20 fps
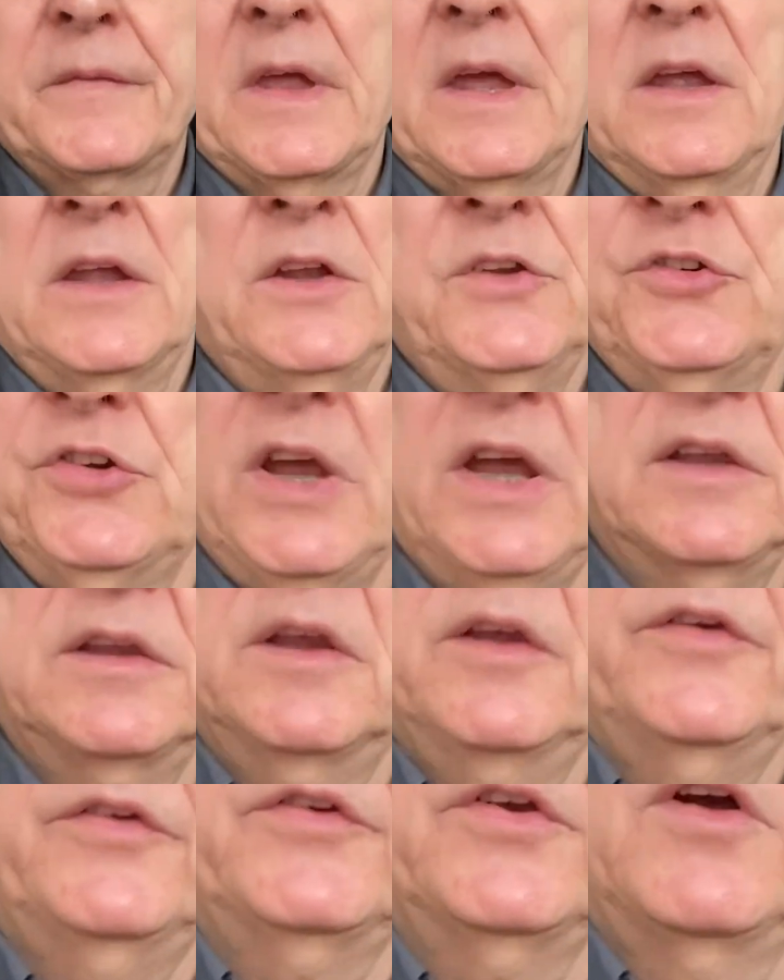you check
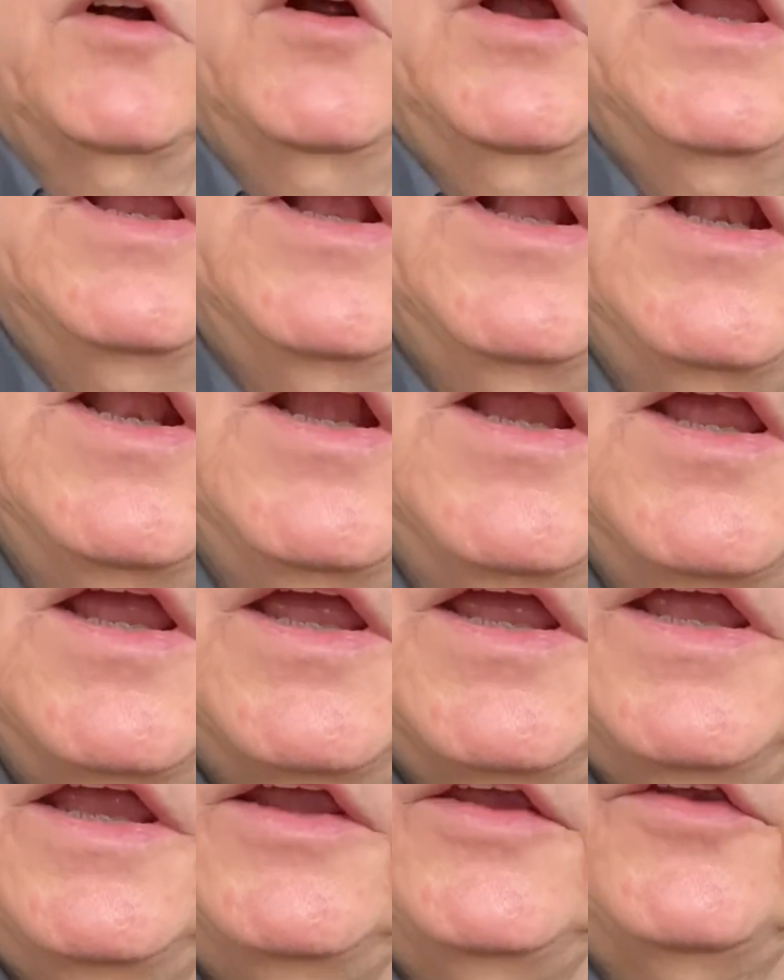this.
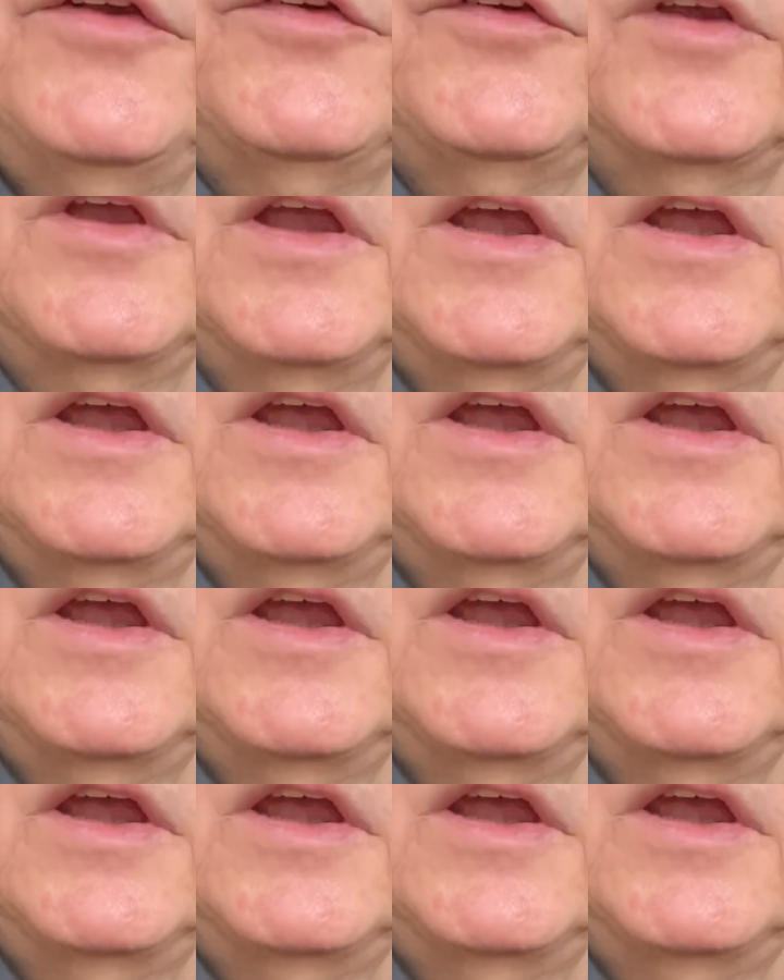Is